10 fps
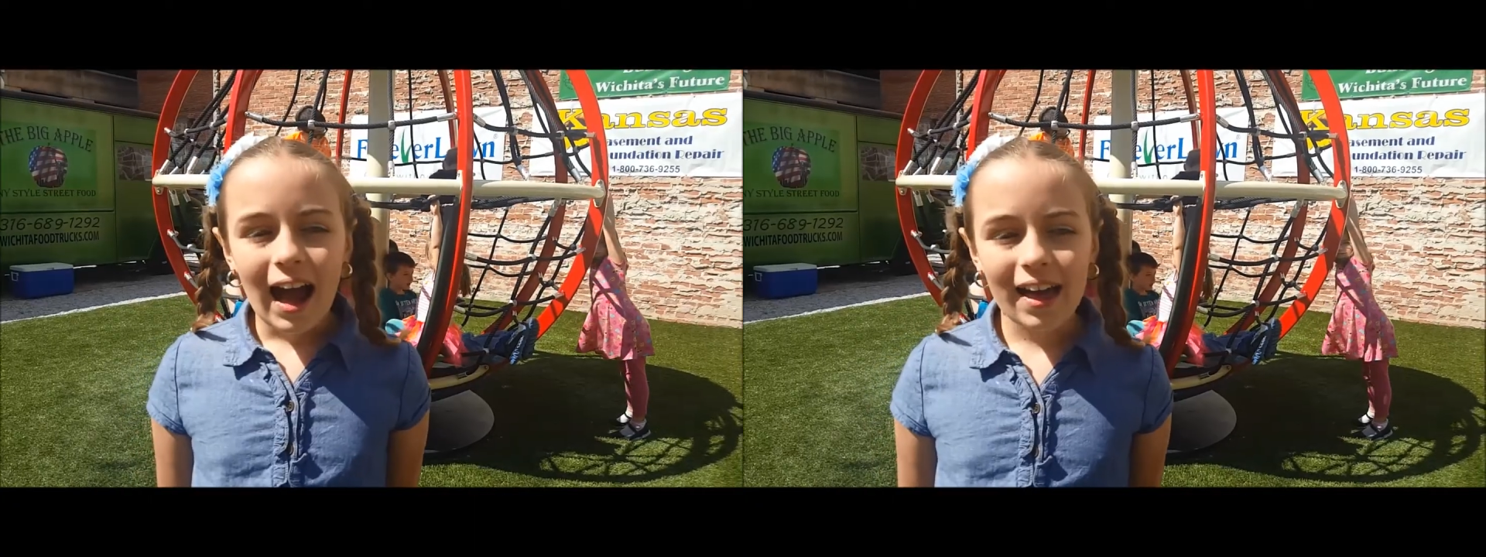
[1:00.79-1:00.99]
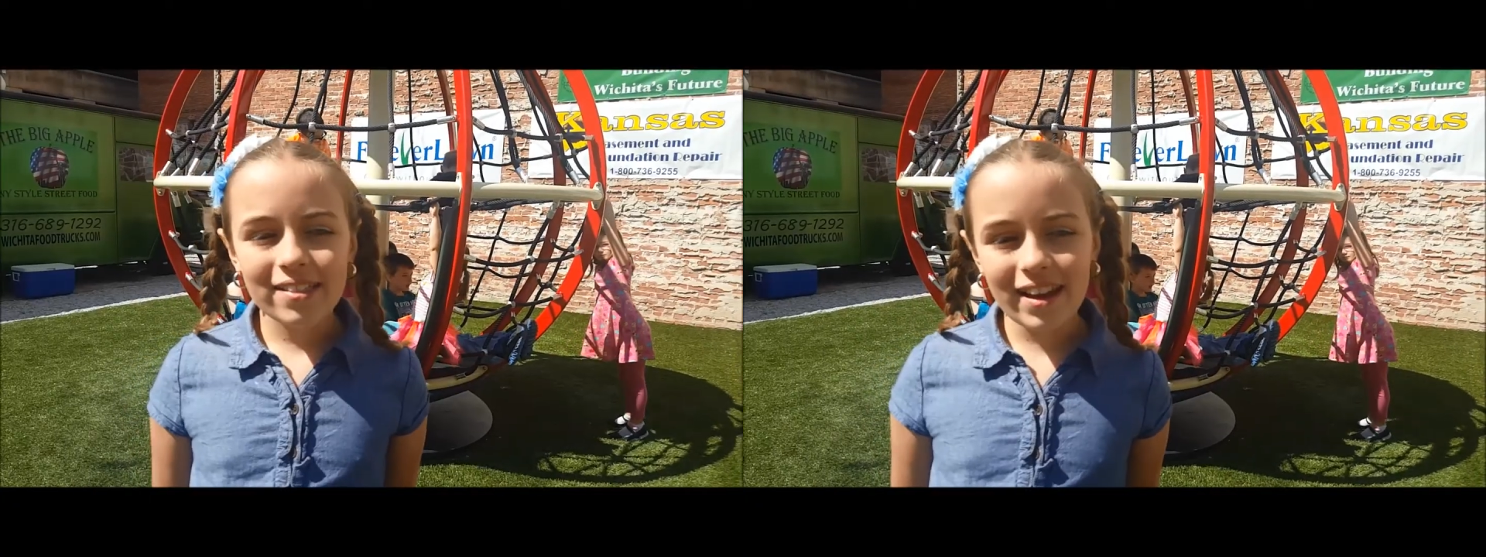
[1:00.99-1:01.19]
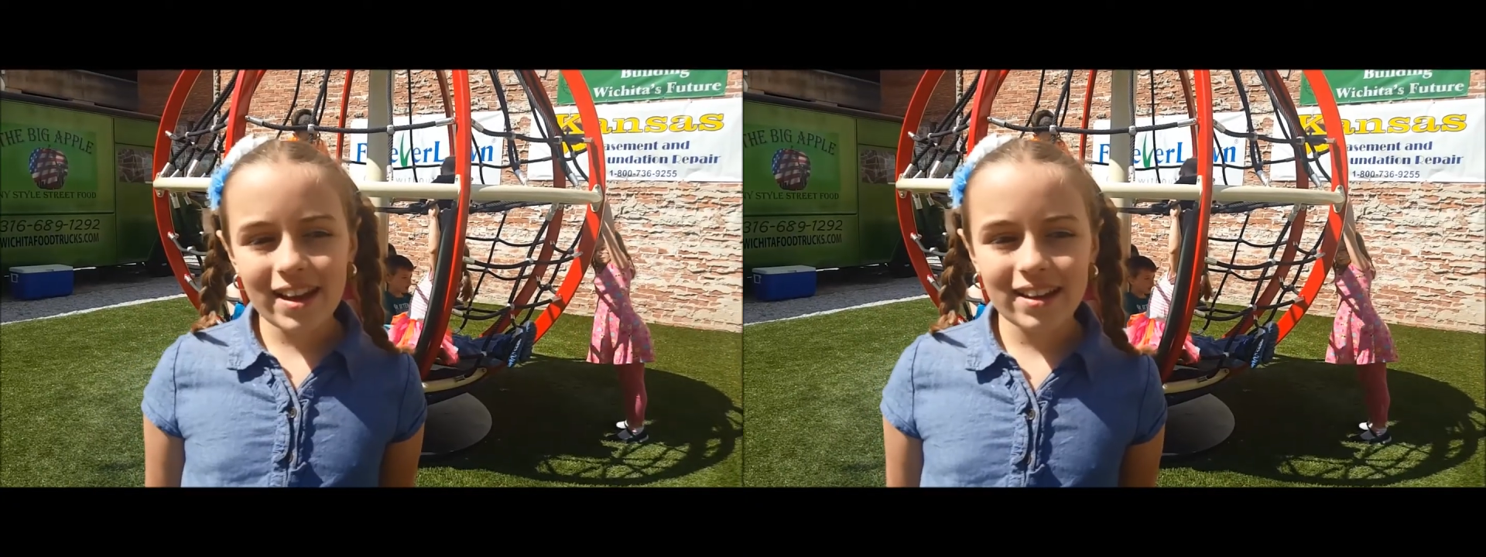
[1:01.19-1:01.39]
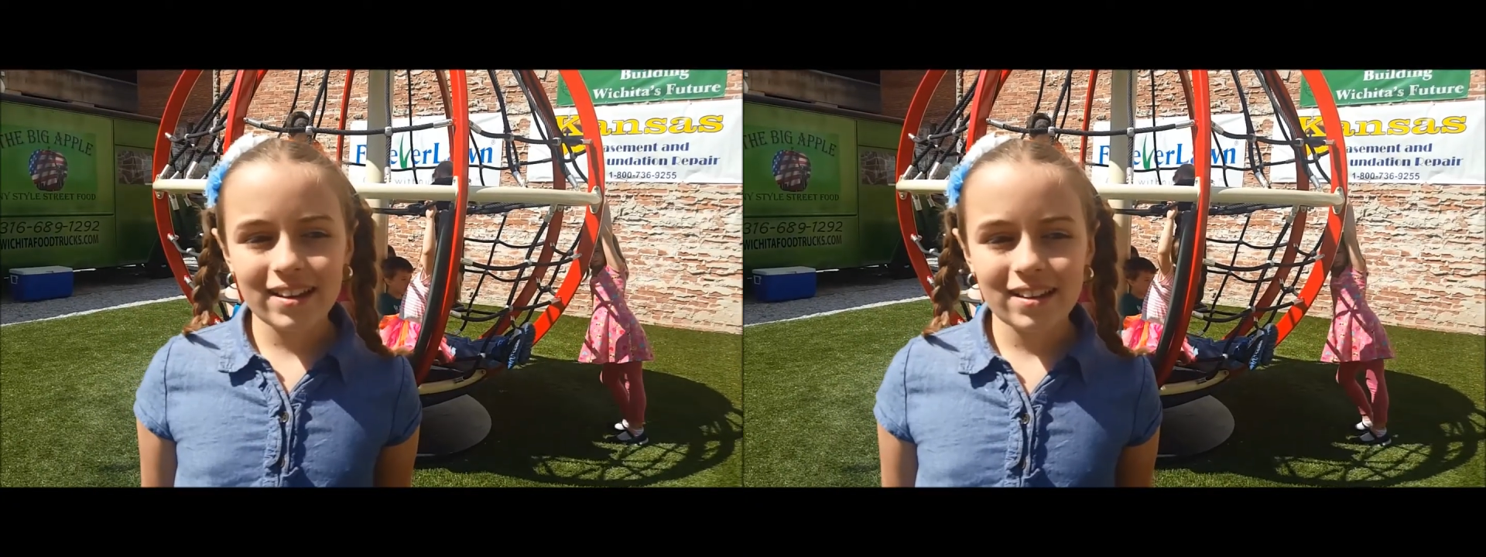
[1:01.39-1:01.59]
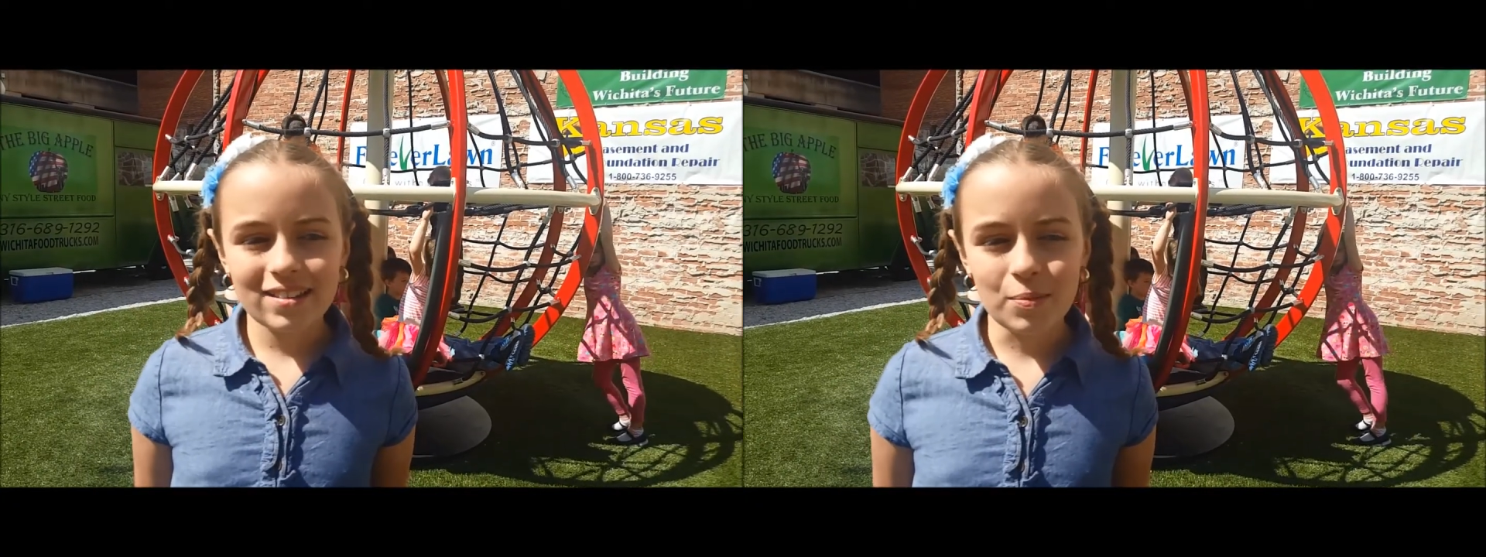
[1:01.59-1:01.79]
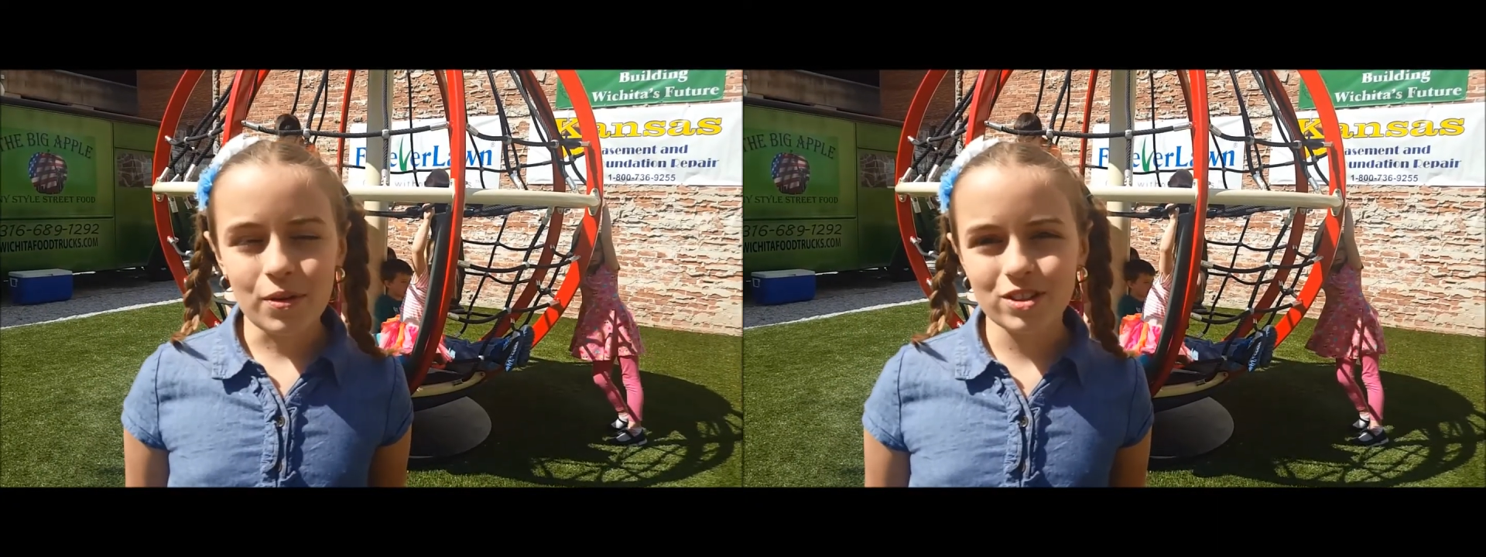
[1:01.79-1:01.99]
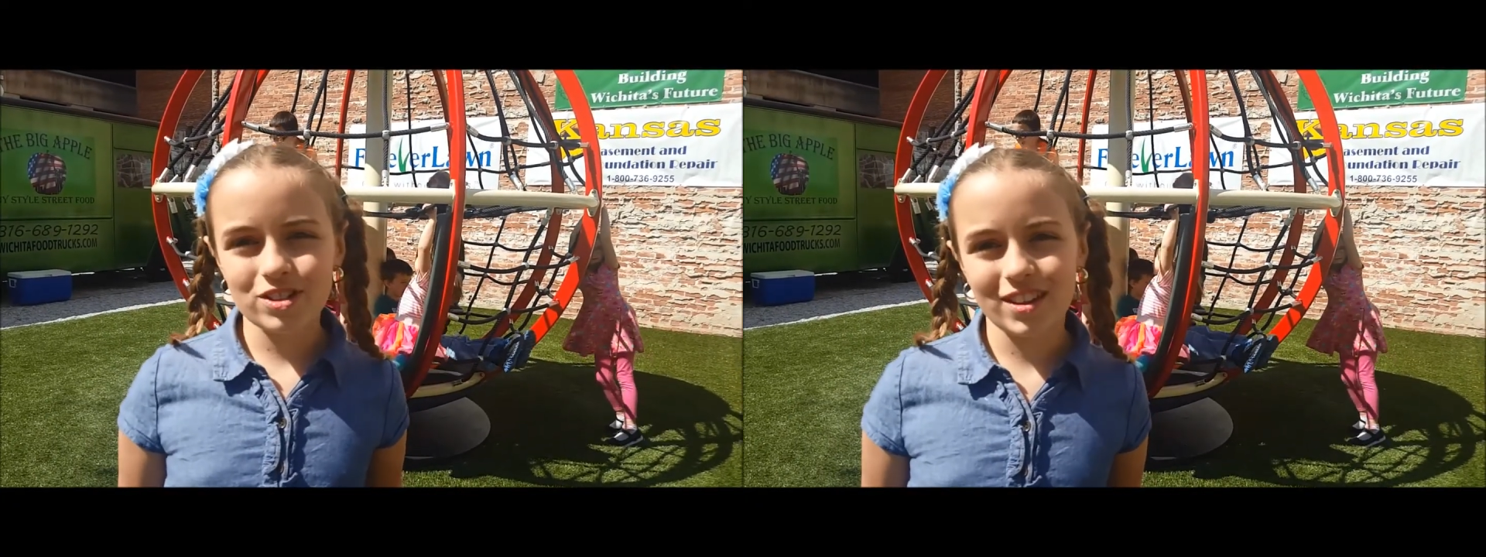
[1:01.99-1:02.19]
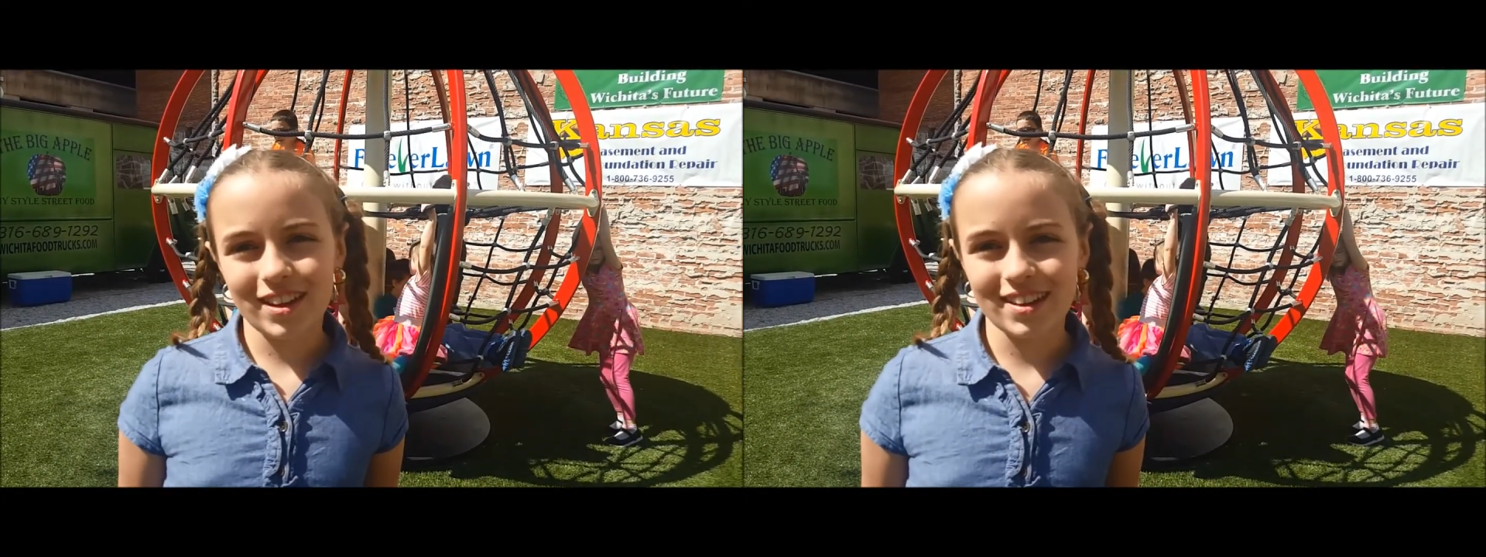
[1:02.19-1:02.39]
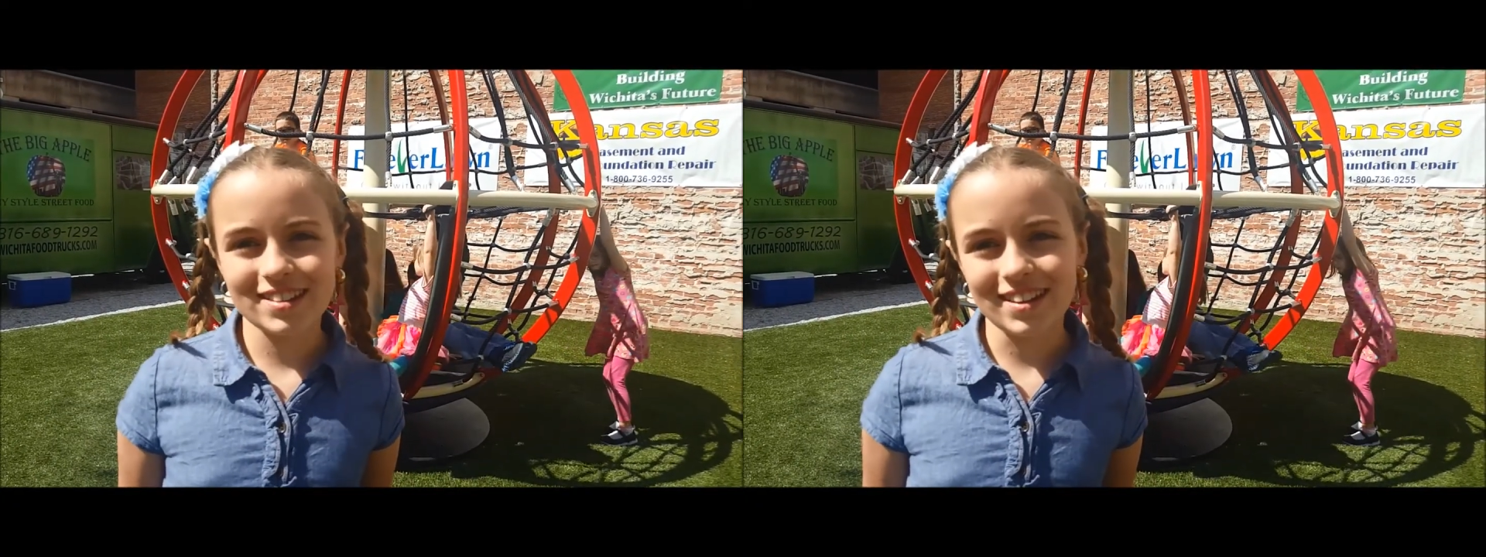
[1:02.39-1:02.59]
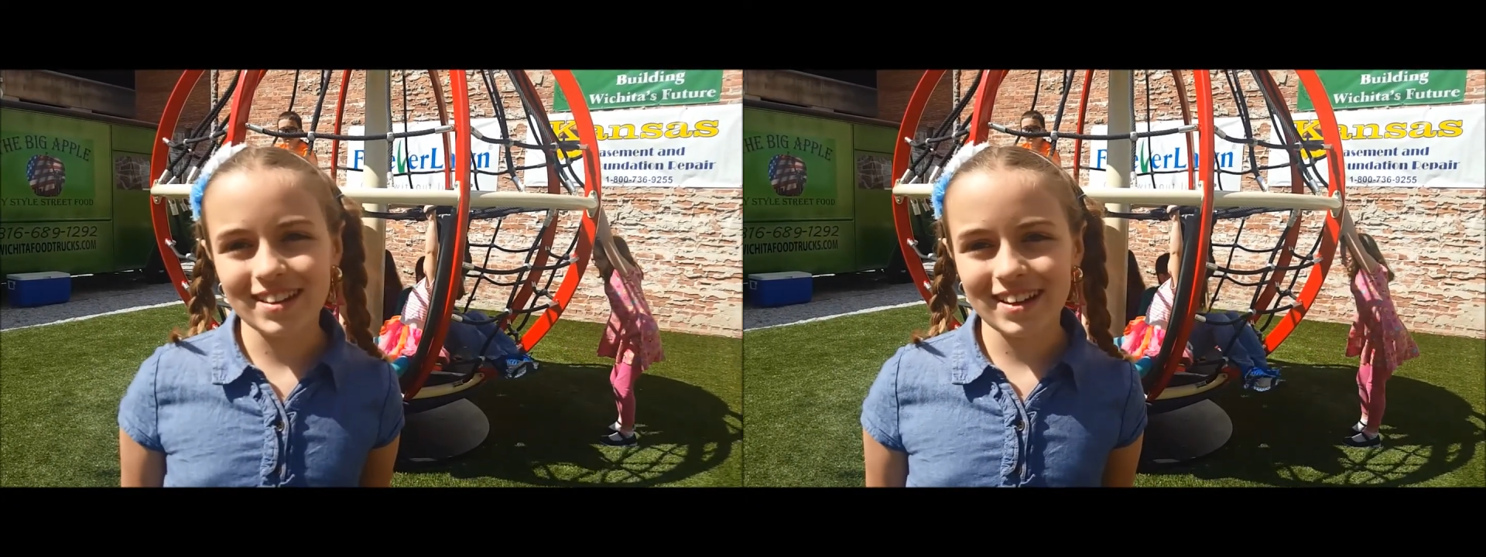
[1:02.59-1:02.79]
I like to push the
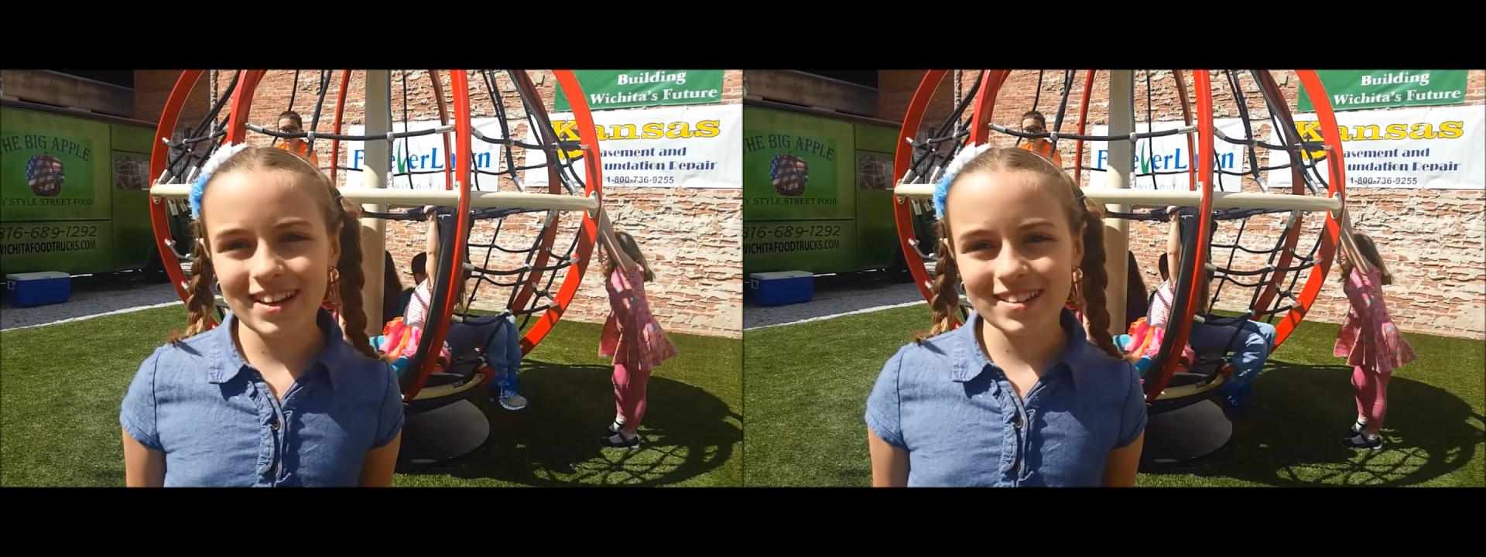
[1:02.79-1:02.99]
kids on it.